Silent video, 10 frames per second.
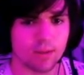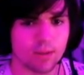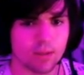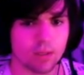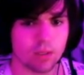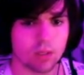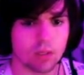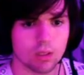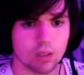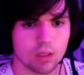
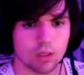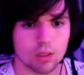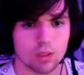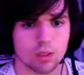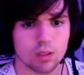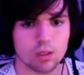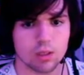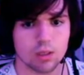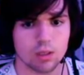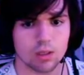
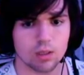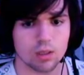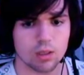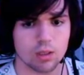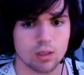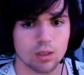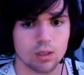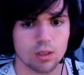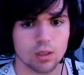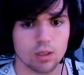
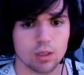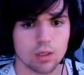Nobody speaks.